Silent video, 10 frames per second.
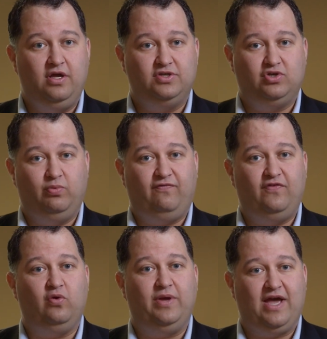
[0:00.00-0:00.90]
So we
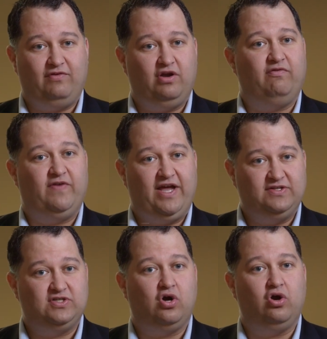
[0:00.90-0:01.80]
feel we have enough of a head
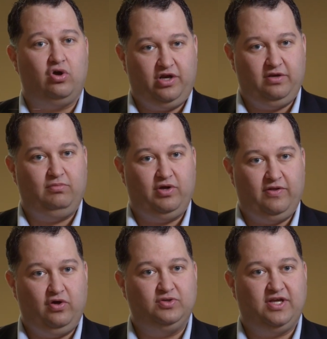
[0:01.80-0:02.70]
start on it in
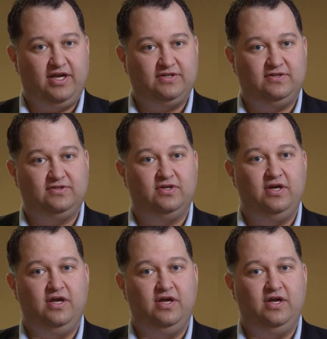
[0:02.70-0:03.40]
those cases